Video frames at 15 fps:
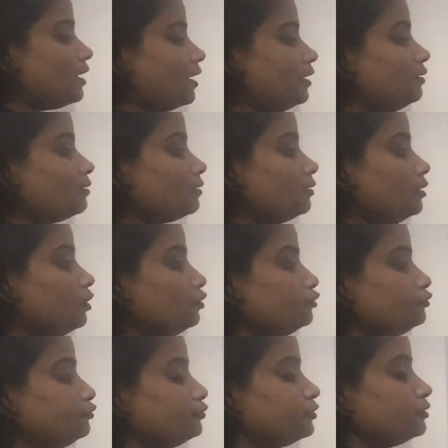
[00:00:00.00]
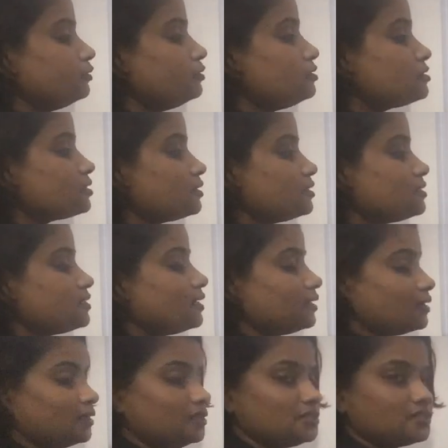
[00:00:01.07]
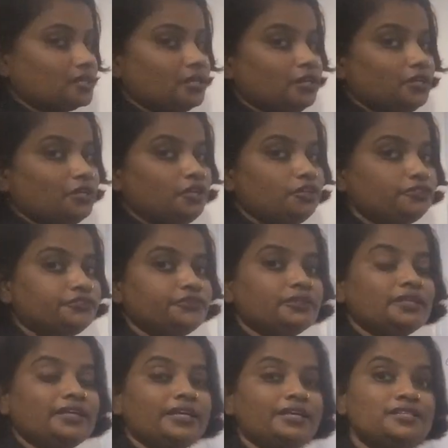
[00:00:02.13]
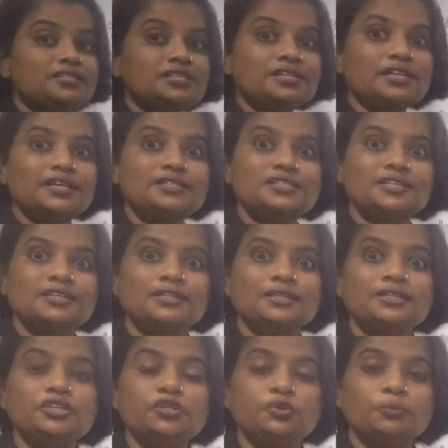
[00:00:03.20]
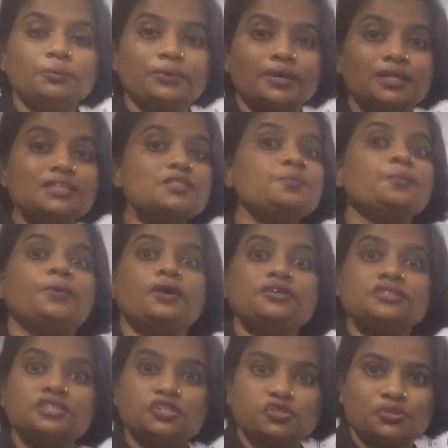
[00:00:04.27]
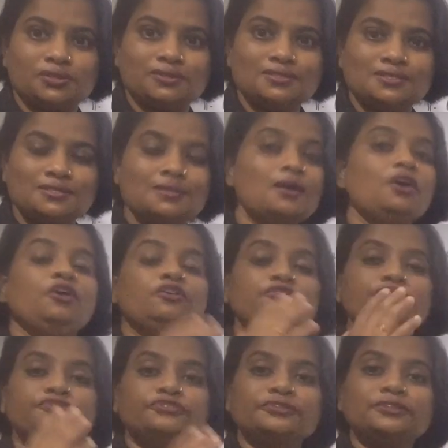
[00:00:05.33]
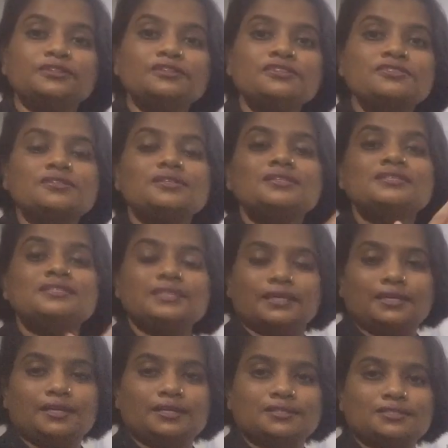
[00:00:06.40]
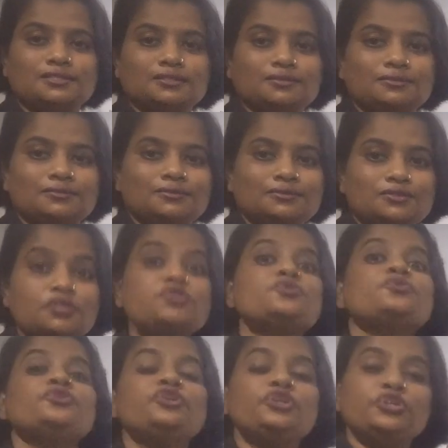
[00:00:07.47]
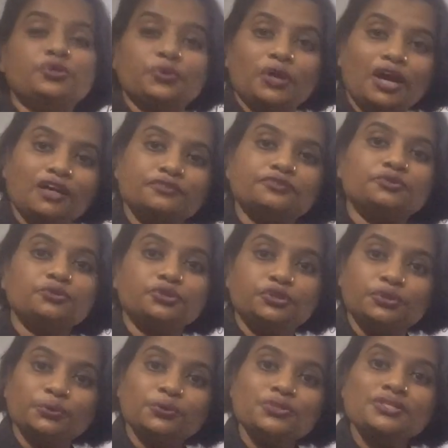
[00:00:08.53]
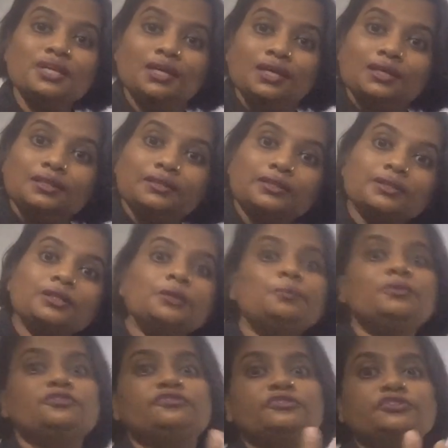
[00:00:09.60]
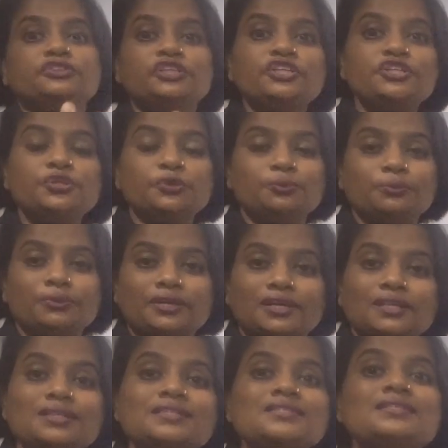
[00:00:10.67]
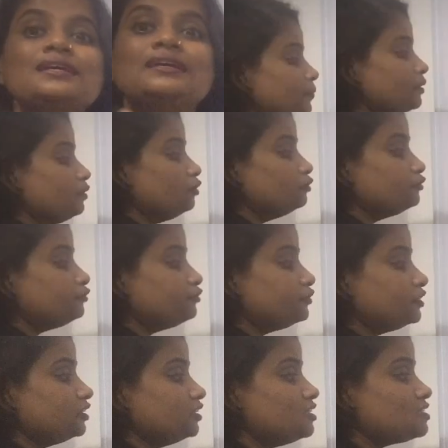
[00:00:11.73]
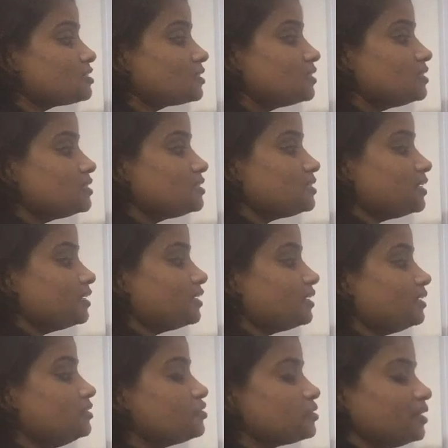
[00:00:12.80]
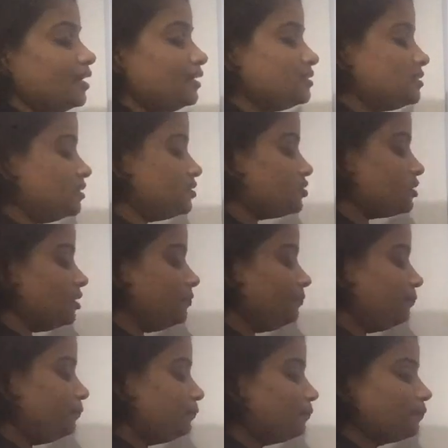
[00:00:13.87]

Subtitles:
like first, second, if you are indicating the numerals positions first, second, so you have to use the before the numerals first, second, etc.